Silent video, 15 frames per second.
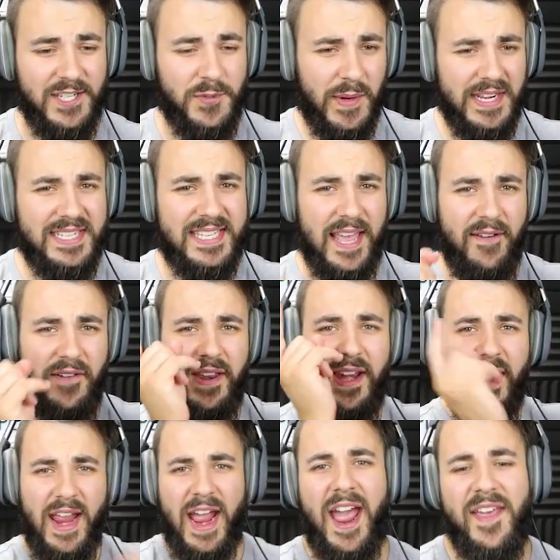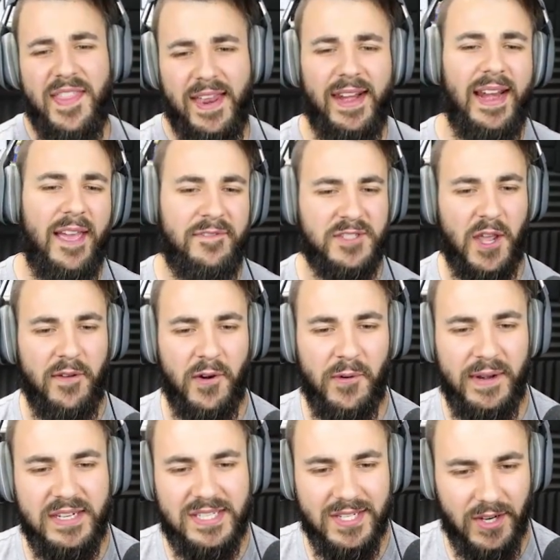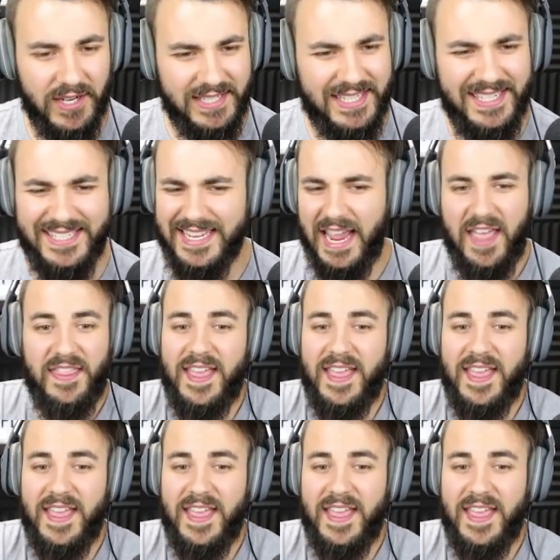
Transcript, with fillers: 27, and then leftover resources.